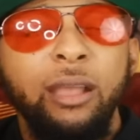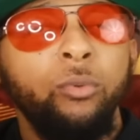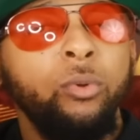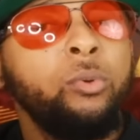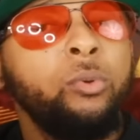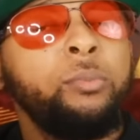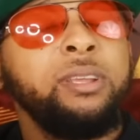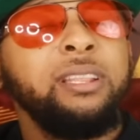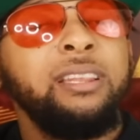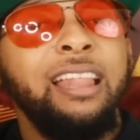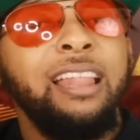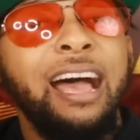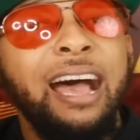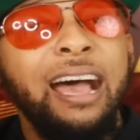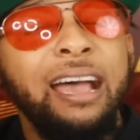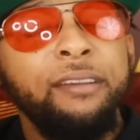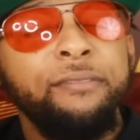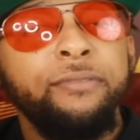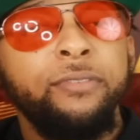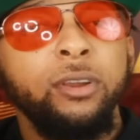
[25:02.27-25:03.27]
we will be
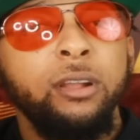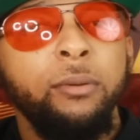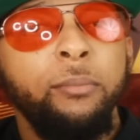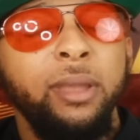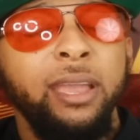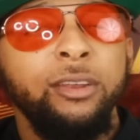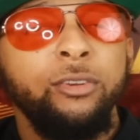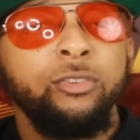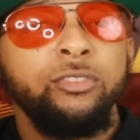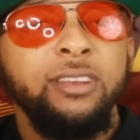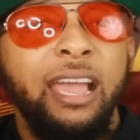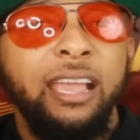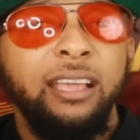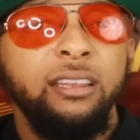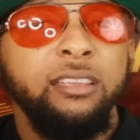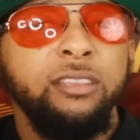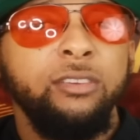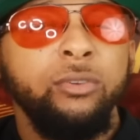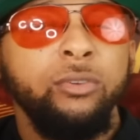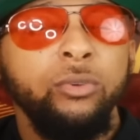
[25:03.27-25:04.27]
live for Commanders
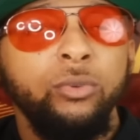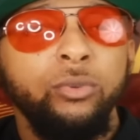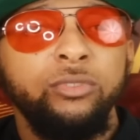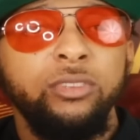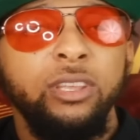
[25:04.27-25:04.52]
Nightly News.